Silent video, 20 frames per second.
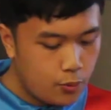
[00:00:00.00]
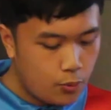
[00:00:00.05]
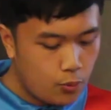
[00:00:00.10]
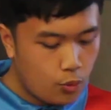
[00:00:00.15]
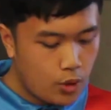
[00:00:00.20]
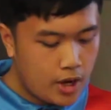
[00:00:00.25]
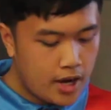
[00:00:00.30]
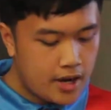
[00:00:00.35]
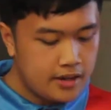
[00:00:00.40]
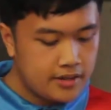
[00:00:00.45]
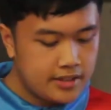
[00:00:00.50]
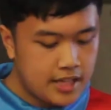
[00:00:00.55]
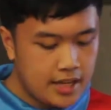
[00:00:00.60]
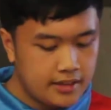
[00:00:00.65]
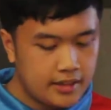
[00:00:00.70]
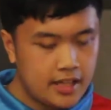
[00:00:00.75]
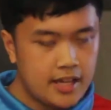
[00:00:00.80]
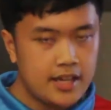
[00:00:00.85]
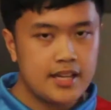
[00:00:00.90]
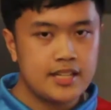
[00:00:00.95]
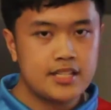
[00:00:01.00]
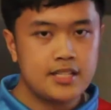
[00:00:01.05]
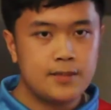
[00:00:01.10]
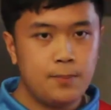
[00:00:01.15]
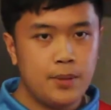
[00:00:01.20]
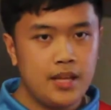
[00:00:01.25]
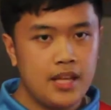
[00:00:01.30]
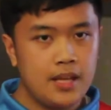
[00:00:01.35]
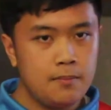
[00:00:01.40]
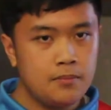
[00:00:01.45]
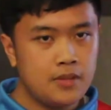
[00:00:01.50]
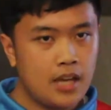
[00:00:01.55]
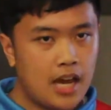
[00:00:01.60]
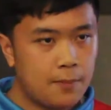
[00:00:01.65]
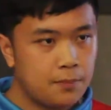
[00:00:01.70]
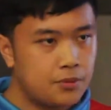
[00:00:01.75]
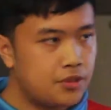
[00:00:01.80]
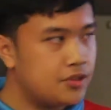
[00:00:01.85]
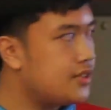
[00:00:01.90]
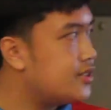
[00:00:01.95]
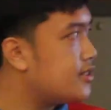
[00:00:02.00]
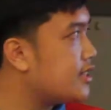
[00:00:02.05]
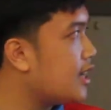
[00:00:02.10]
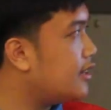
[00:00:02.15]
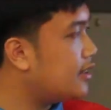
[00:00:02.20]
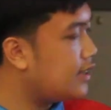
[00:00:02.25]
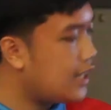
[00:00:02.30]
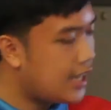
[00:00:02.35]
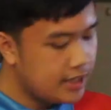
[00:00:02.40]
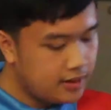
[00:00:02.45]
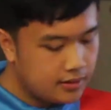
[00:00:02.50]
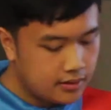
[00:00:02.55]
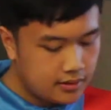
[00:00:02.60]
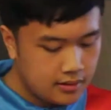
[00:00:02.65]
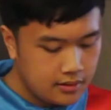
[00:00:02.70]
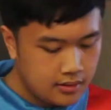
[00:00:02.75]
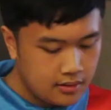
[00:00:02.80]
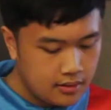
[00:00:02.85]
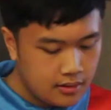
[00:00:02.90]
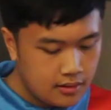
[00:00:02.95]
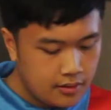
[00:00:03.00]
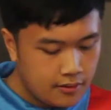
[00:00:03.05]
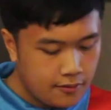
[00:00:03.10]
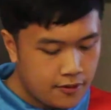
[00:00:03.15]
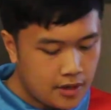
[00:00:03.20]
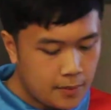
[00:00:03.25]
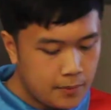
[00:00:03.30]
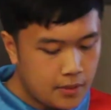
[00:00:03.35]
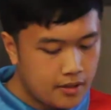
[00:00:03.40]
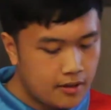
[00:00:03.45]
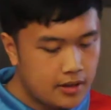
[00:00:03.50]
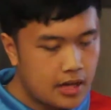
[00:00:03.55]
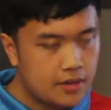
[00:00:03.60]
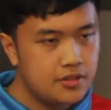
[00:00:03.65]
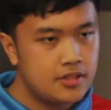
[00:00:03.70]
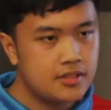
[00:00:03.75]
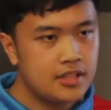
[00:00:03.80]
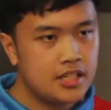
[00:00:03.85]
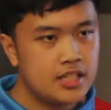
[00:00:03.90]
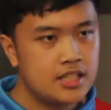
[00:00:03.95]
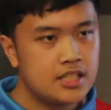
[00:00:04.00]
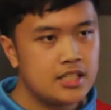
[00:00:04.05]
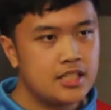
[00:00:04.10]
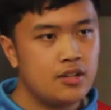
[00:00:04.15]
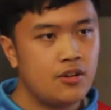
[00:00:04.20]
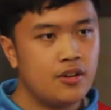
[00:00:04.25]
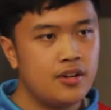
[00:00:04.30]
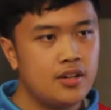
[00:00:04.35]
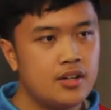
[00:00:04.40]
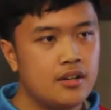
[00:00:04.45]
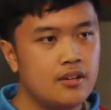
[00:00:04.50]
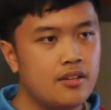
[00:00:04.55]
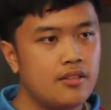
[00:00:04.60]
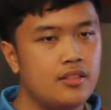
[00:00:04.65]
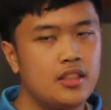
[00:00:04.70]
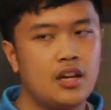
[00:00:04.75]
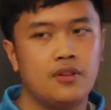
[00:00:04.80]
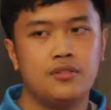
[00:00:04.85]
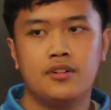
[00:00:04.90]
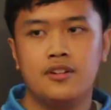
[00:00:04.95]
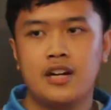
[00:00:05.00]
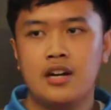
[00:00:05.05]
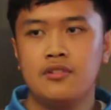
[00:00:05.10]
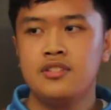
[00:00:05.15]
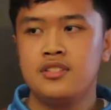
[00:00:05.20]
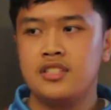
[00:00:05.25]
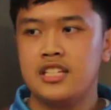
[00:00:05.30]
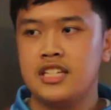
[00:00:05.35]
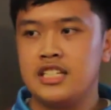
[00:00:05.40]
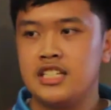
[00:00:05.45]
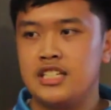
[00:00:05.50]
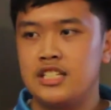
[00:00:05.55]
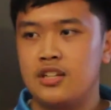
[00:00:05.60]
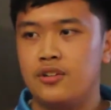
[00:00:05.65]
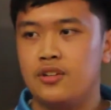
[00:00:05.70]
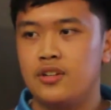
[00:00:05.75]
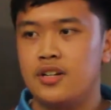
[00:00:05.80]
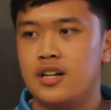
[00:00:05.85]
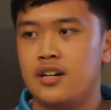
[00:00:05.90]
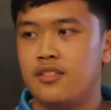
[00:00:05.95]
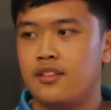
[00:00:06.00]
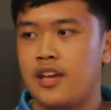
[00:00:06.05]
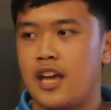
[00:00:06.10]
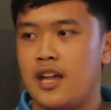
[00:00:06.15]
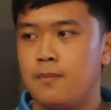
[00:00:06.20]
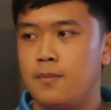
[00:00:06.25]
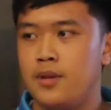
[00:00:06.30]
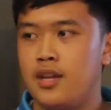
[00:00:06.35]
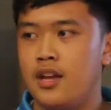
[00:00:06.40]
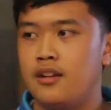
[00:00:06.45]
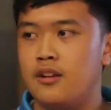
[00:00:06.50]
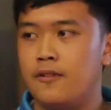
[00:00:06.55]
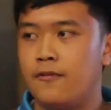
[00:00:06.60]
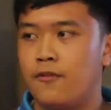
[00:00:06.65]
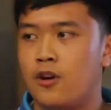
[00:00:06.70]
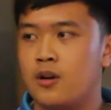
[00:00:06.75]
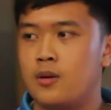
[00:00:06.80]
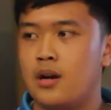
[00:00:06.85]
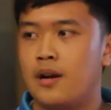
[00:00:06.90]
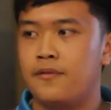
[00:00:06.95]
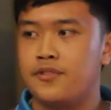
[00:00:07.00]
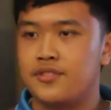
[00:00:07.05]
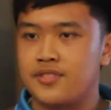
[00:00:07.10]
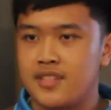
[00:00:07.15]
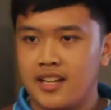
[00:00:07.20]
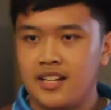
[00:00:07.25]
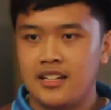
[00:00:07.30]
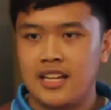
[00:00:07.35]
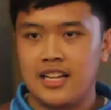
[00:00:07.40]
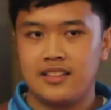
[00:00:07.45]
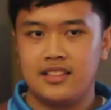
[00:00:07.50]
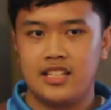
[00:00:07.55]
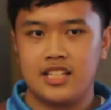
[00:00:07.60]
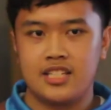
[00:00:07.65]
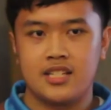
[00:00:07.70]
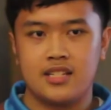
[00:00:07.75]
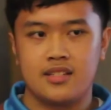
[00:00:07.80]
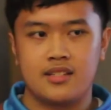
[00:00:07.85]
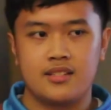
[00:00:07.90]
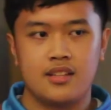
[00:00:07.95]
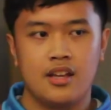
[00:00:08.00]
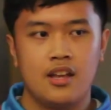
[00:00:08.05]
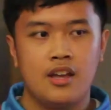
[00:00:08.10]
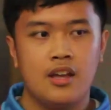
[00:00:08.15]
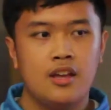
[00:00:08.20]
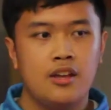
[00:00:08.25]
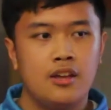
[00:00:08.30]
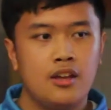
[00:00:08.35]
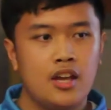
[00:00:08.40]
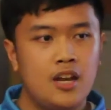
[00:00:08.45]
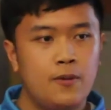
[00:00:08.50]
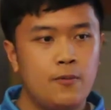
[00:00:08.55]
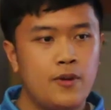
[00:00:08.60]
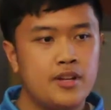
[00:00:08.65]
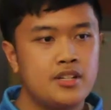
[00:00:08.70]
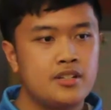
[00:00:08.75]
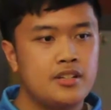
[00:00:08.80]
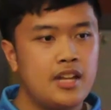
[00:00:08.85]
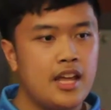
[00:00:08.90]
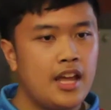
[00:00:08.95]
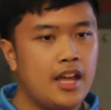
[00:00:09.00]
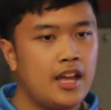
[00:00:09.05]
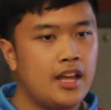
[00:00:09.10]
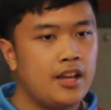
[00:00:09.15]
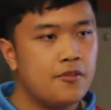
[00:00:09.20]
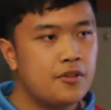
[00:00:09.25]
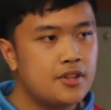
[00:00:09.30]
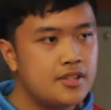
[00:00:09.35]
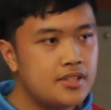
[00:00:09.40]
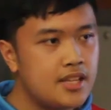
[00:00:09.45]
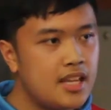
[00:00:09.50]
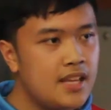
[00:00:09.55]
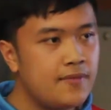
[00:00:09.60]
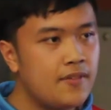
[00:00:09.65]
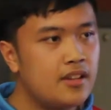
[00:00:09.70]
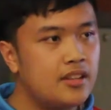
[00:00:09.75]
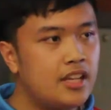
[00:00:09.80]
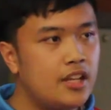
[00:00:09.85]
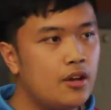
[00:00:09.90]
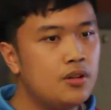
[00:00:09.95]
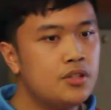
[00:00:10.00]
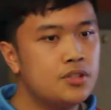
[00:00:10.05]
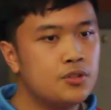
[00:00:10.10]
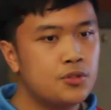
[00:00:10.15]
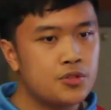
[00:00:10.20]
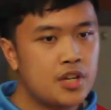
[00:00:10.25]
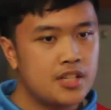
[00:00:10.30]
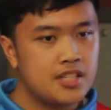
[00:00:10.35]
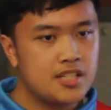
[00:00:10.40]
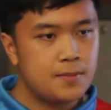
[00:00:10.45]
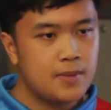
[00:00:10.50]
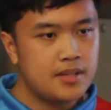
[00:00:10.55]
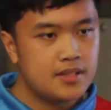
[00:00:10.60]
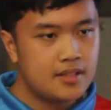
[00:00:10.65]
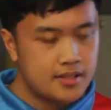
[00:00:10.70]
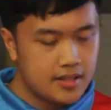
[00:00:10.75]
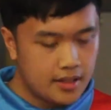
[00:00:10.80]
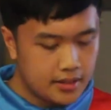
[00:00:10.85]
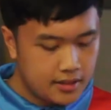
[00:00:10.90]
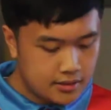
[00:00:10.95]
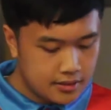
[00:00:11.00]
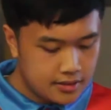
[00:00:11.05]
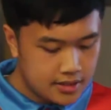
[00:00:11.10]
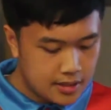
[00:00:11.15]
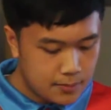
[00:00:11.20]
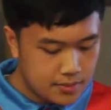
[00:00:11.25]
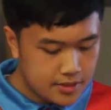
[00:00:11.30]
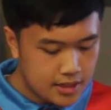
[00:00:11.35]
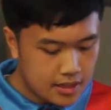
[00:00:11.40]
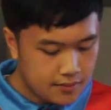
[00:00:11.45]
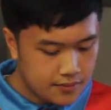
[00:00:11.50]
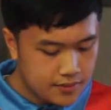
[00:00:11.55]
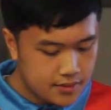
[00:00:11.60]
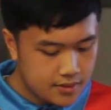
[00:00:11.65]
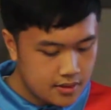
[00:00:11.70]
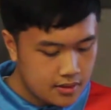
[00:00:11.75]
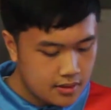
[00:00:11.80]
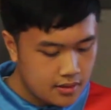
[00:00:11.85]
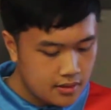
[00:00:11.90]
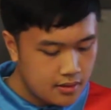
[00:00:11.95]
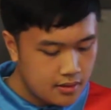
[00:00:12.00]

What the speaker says: where data is beamed up to the satellite from a ground station on Earth. Now, the ground station on Earth can be in the form of satellite dishes, in which they receive and they also transmit the signals themselves.